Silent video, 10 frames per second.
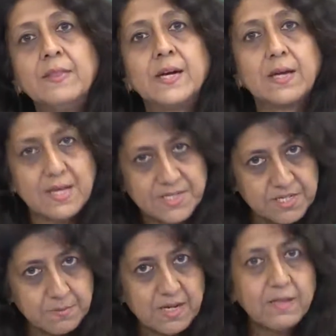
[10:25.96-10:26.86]
the
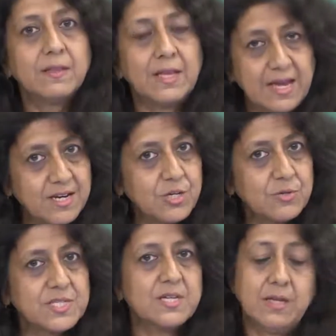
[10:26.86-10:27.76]
customer, the end
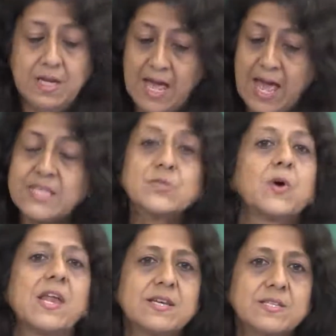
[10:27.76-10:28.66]
user, as
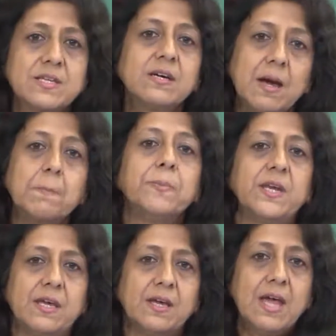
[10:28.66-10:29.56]
well as the company.